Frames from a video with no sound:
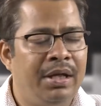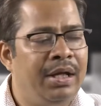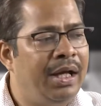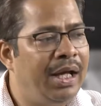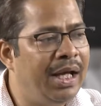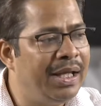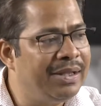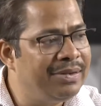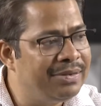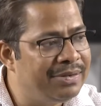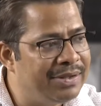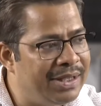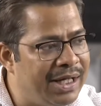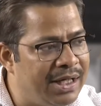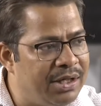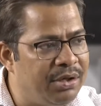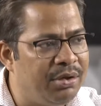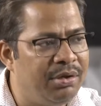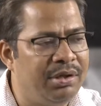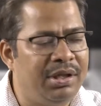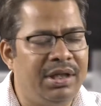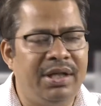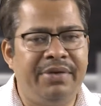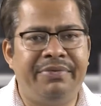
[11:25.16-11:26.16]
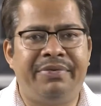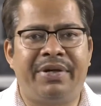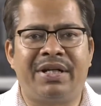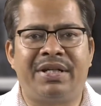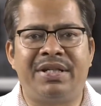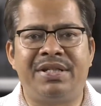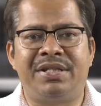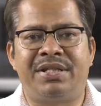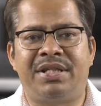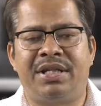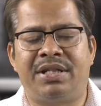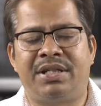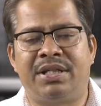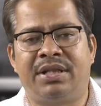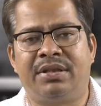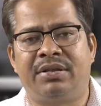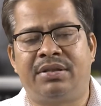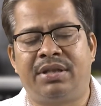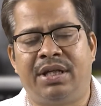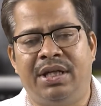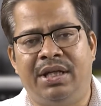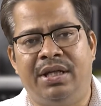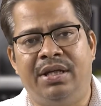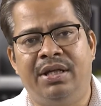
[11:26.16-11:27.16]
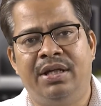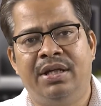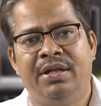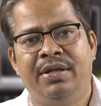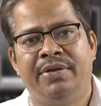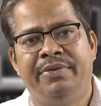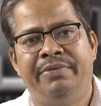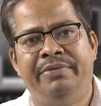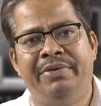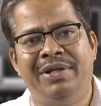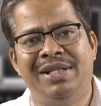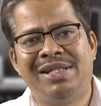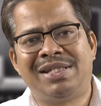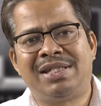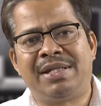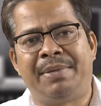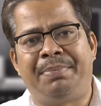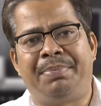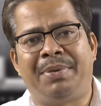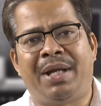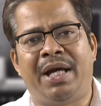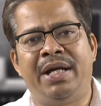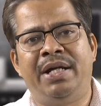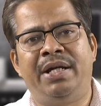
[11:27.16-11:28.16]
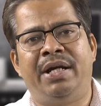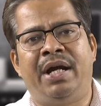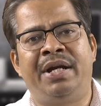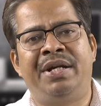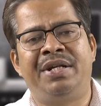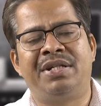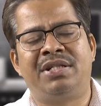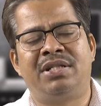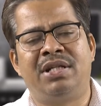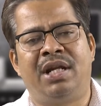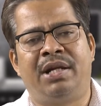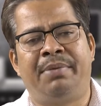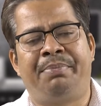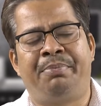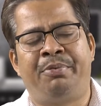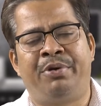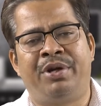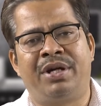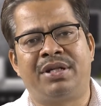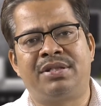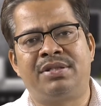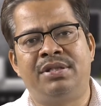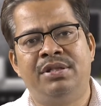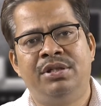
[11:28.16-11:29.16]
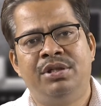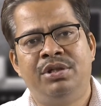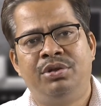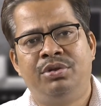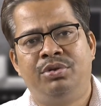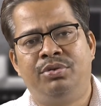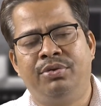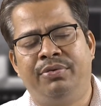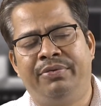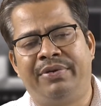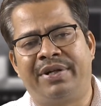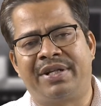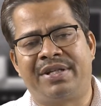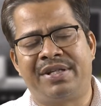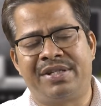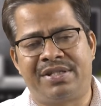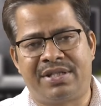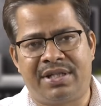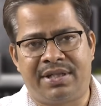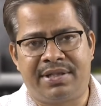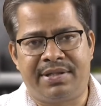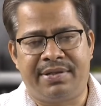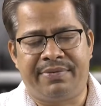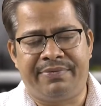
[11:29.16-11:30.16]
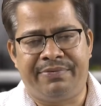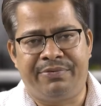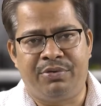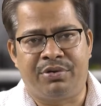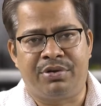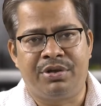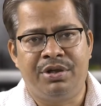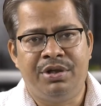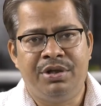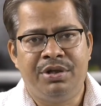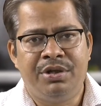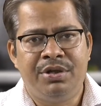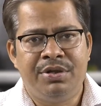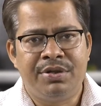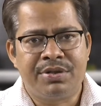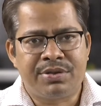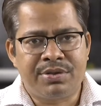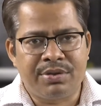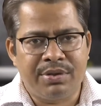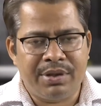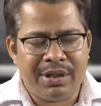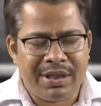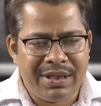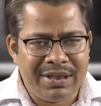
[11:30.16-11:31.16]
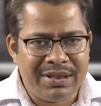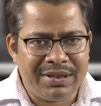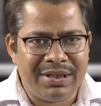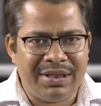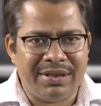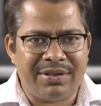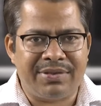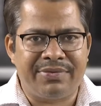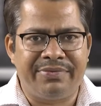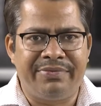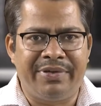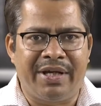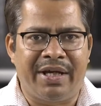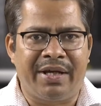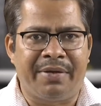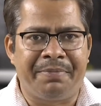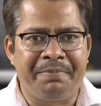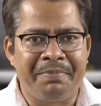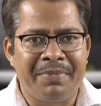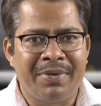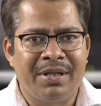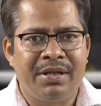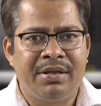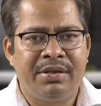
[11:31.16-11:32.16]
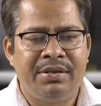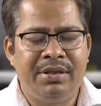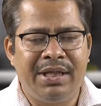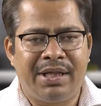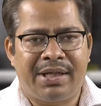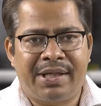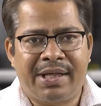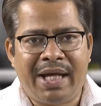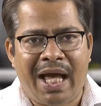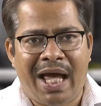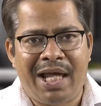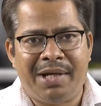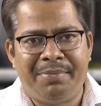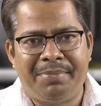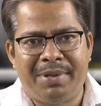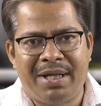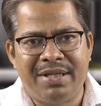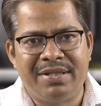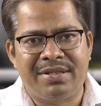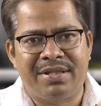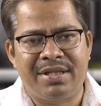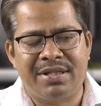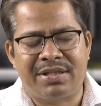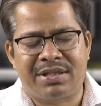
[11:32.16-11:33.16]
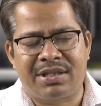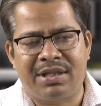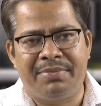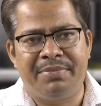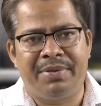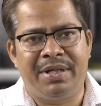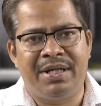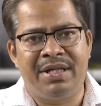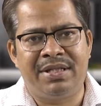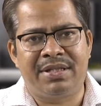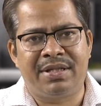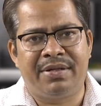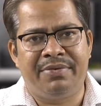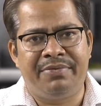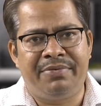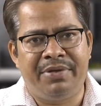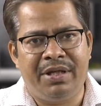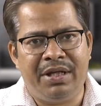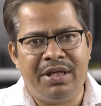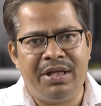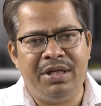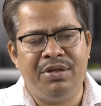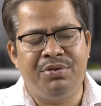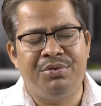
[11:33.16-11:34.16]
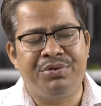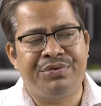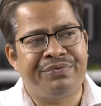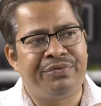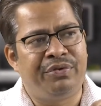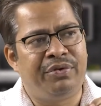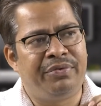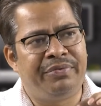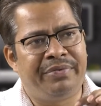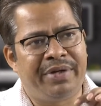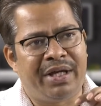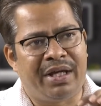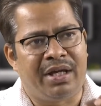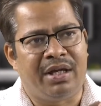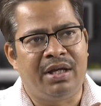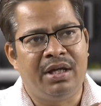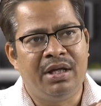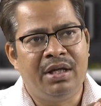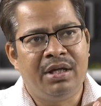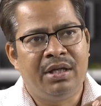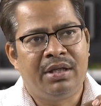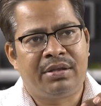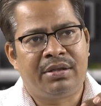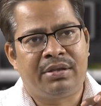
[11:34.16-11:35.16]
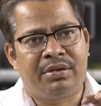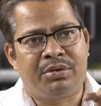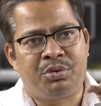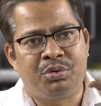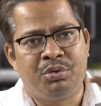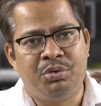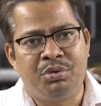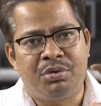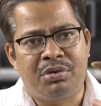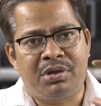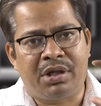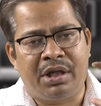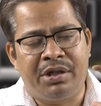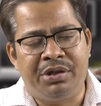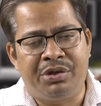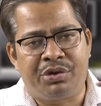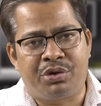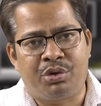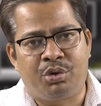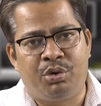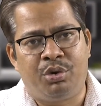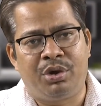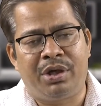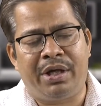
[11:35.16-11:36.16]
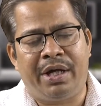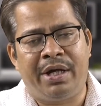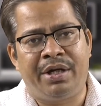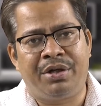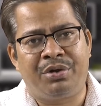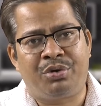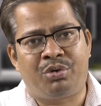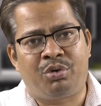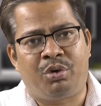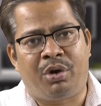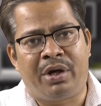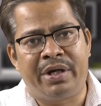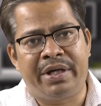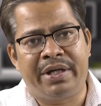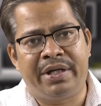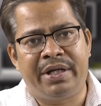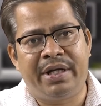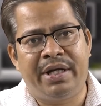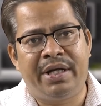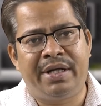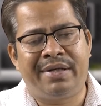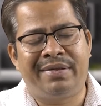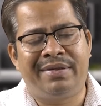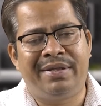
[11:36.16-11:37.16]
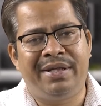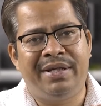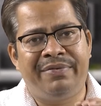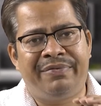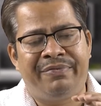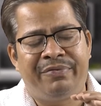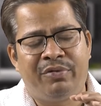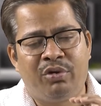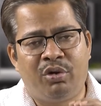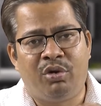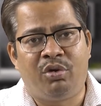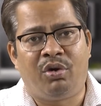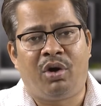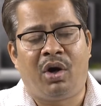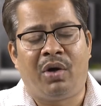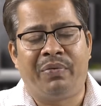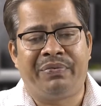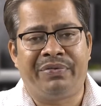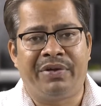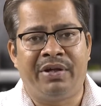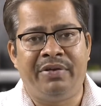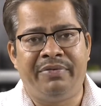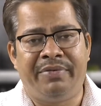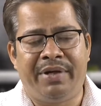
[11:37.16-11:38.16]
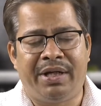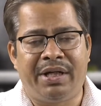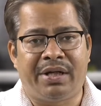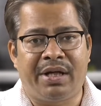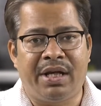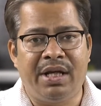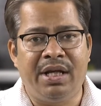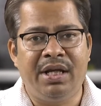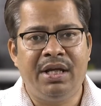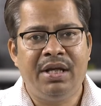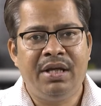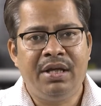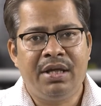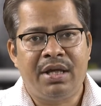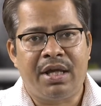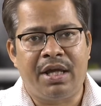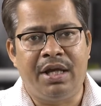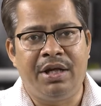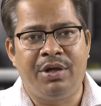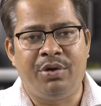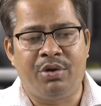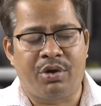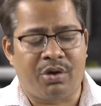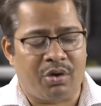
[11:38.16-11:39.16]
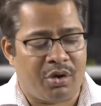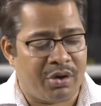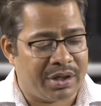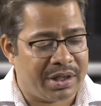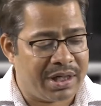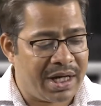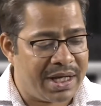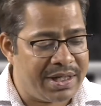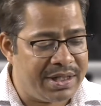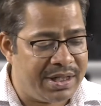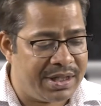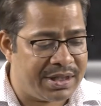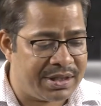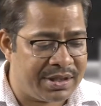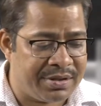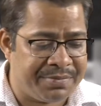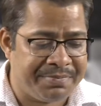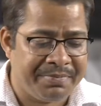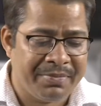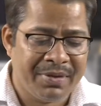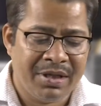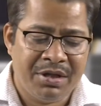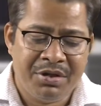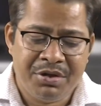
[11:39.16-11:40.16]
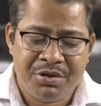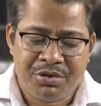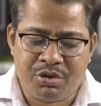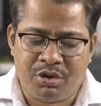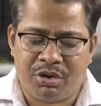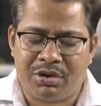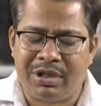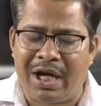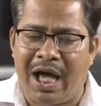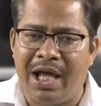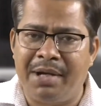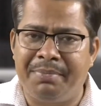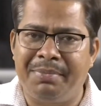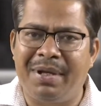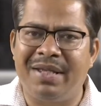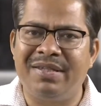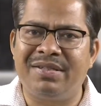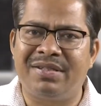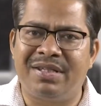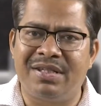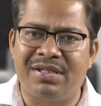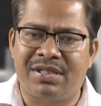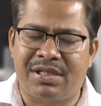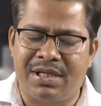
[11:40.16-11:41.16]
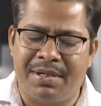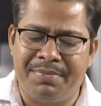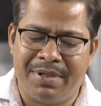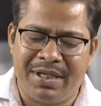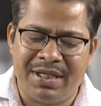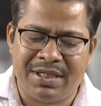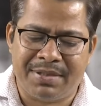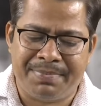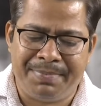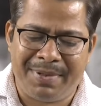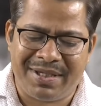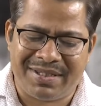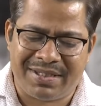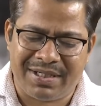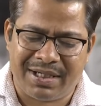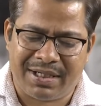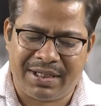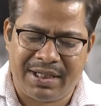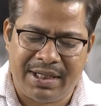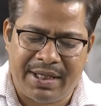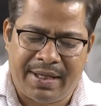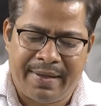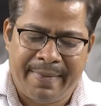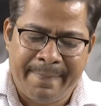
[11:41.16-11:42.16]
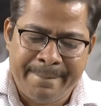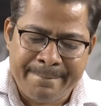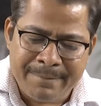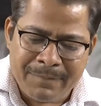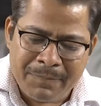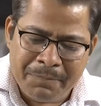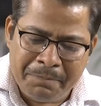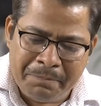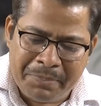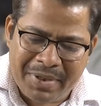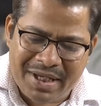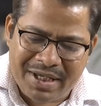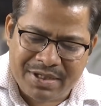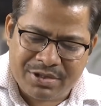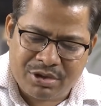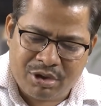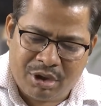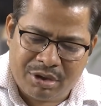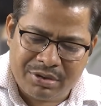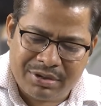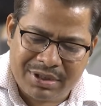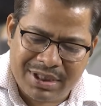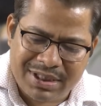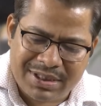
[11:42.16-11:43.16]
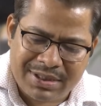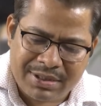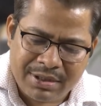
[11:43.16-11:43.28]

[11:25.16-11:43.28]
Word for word: and then only workstation 3 will supply additional products to workstation 4. So, in this way the Kanban system is a very useful way to control and coordinate the flow of inventory in your organization. So, Kanban system is basically based on this